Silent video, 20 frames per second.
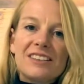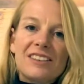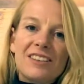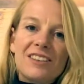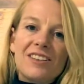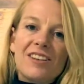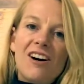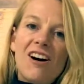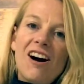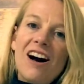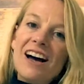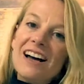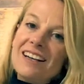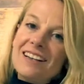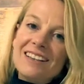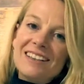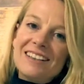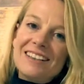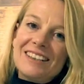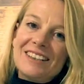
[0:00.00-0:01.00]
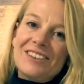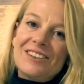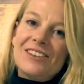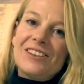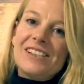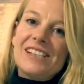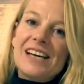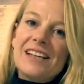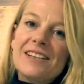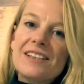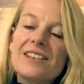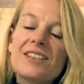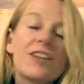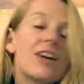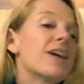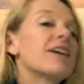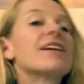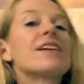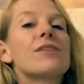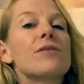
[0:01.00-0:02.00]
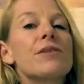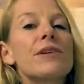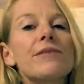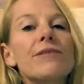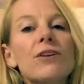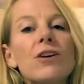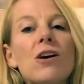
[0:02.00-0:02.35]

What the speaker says: to the island on the other side of the river,